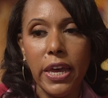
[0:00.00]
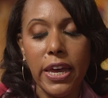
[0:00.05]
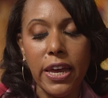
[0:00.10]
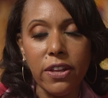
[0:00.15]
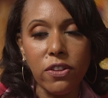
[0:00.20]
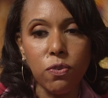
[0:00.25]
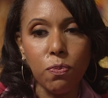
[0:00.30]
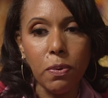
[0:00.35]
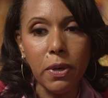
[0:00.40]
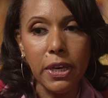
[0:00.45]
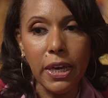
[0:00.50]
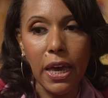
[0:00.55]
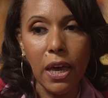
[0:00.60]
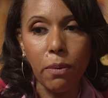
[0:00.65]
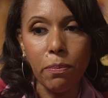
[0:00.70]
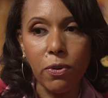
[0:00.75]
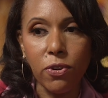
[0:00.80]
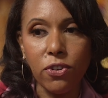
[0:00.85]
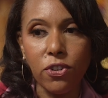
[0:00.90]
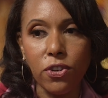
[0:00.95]
it's being
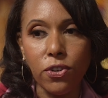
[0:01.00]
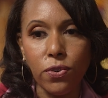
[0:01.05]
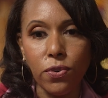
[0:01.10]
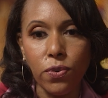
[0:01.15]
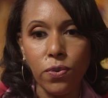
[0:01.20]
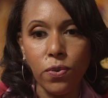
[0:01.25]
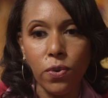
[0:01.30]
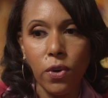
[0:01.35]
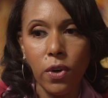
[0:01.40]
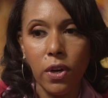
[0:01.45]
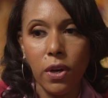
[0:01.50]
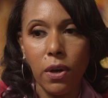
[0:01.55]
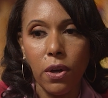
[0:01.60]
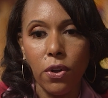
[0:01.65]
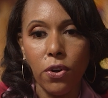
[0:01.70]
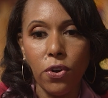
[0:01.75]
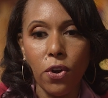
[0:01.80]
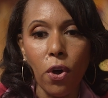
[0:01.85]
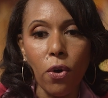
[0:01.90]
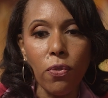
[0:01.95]
able to
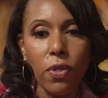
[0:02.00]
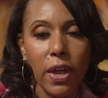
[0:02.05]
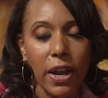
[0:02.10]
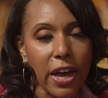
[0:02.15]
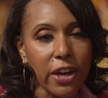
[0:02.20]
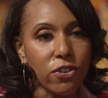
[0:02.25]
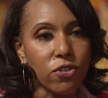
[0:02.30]
know that I